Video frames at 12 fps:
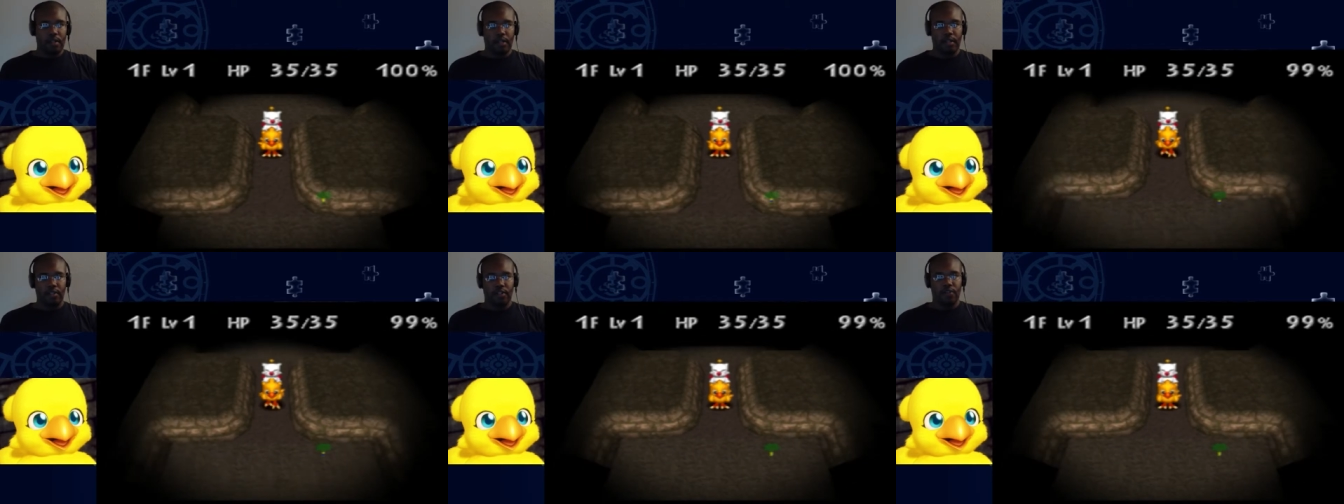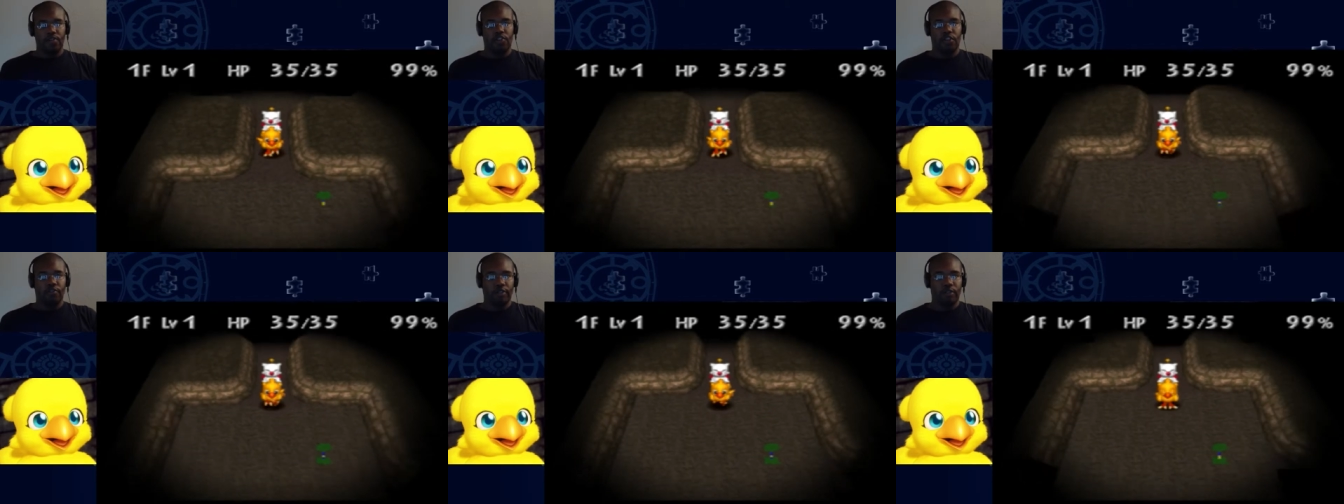So you
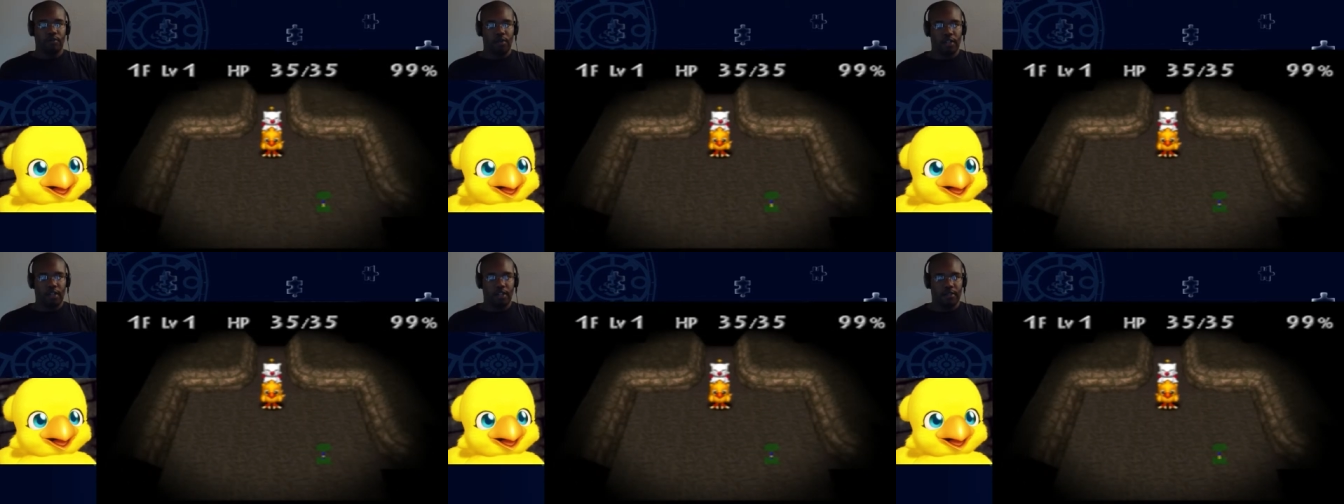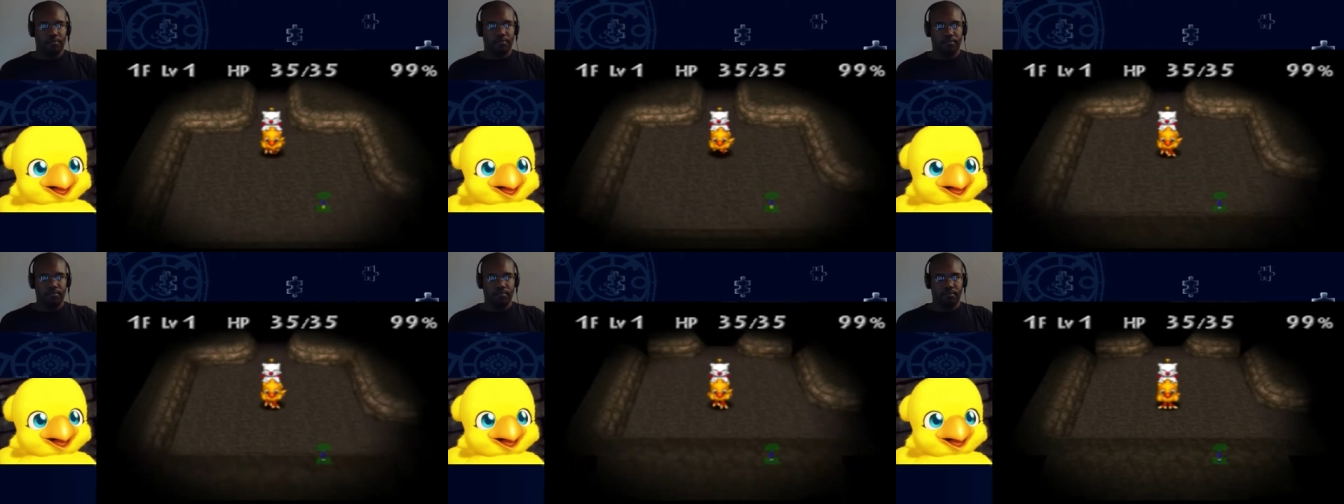generally want to
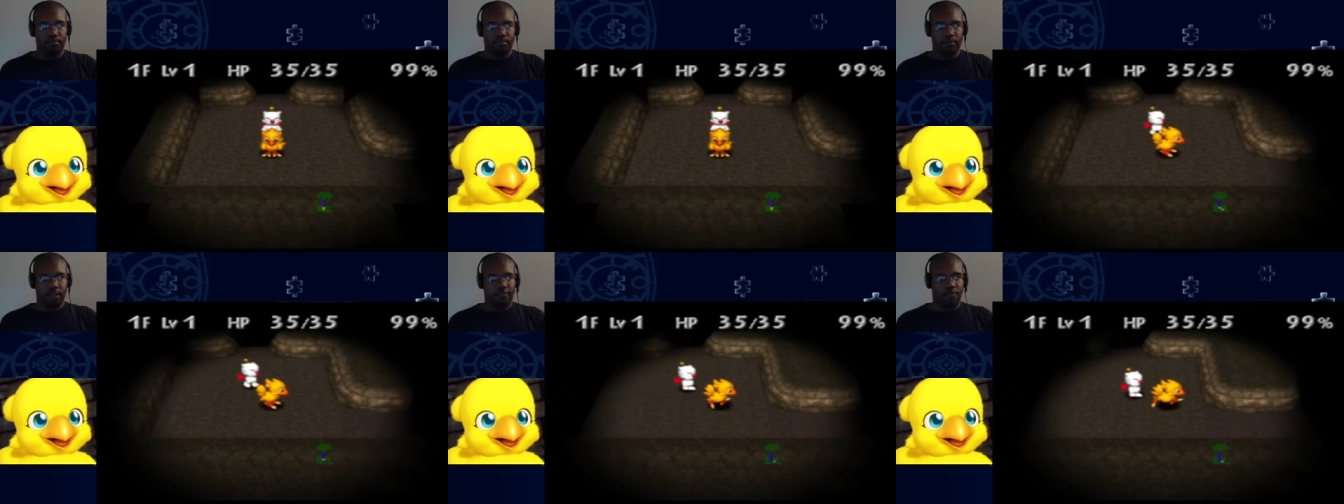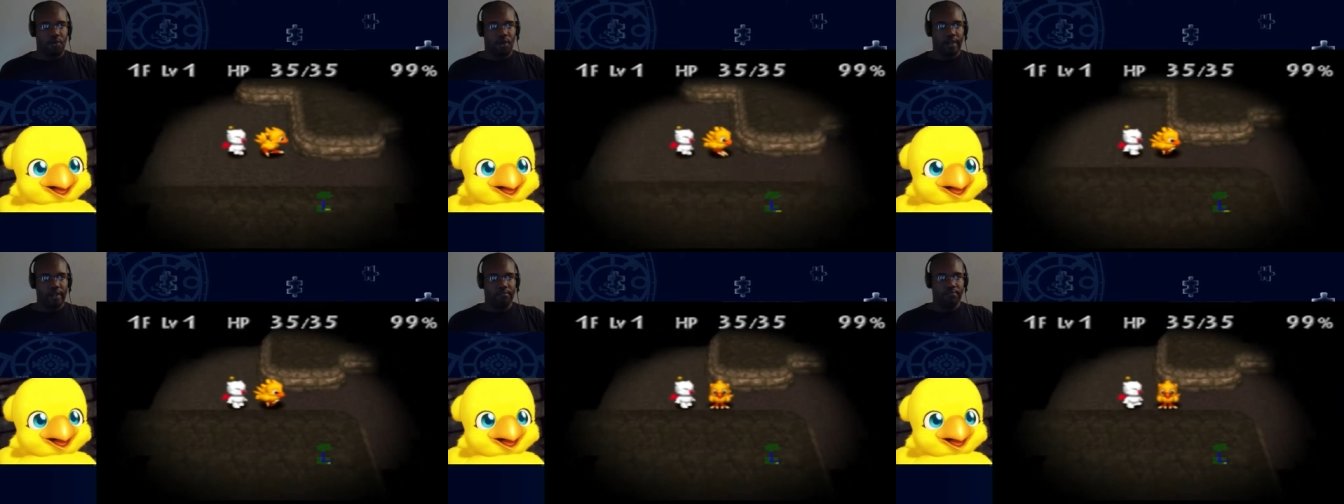
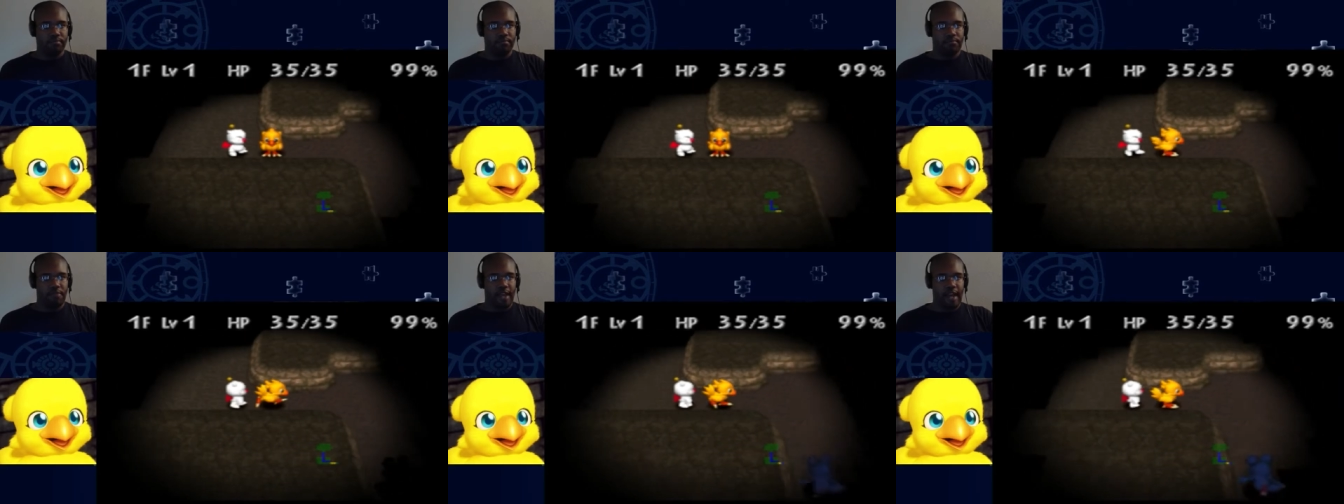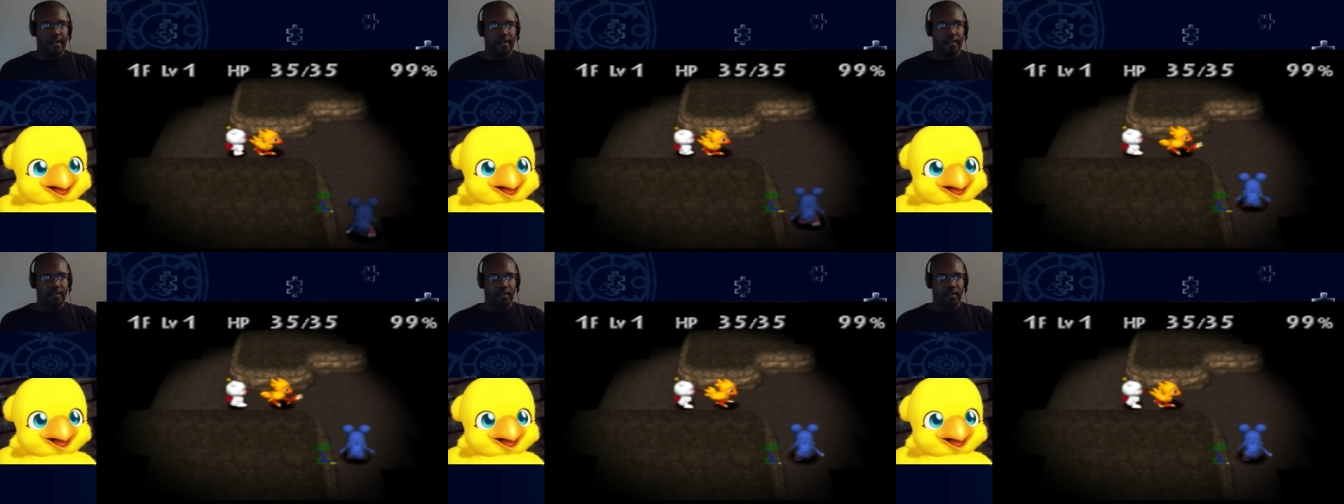avoid that.
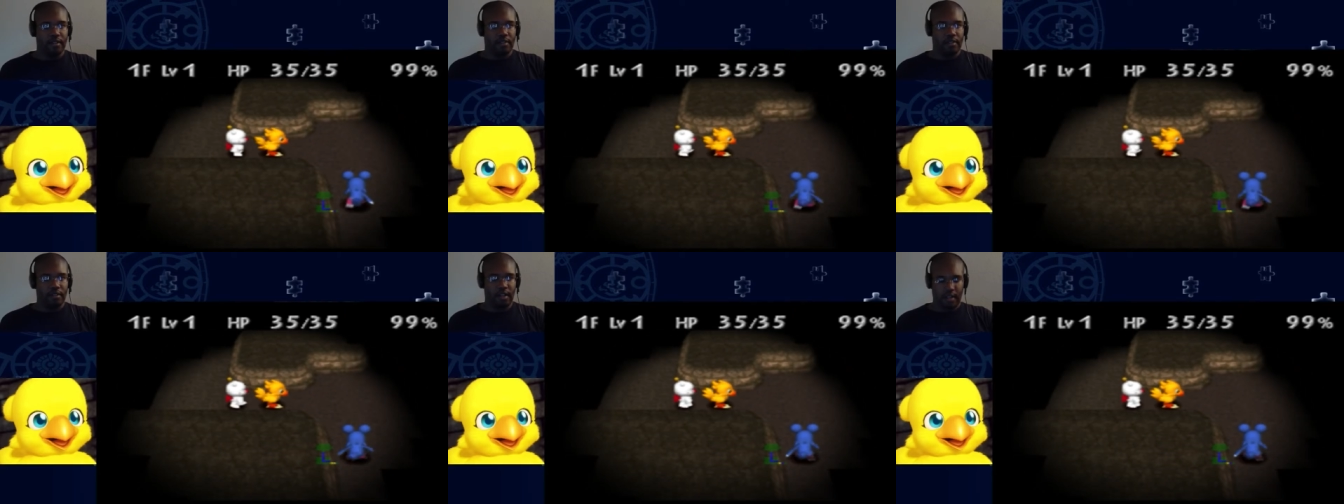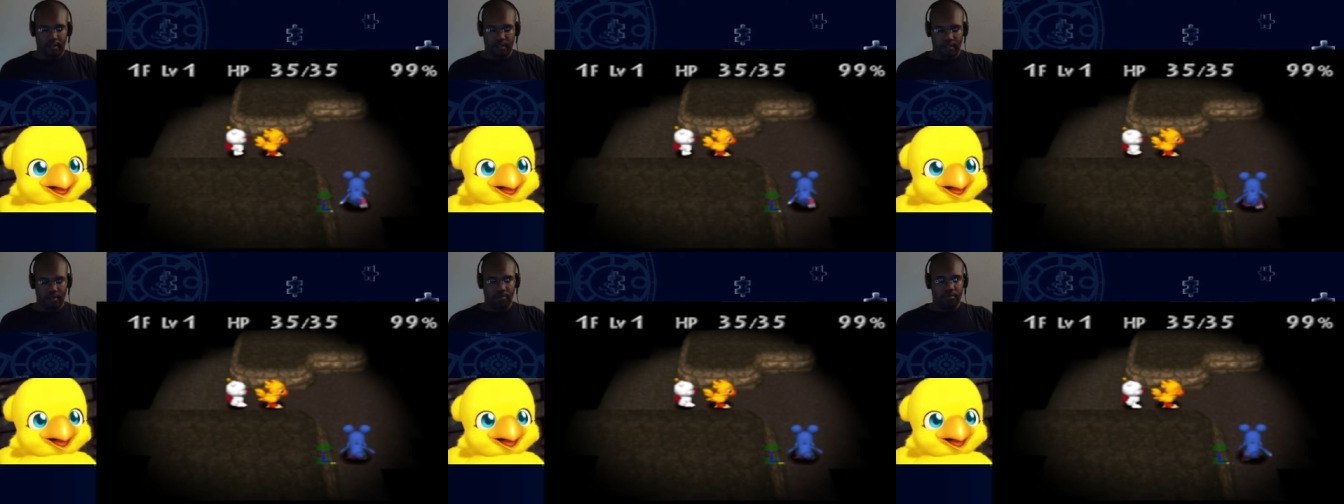Okay, so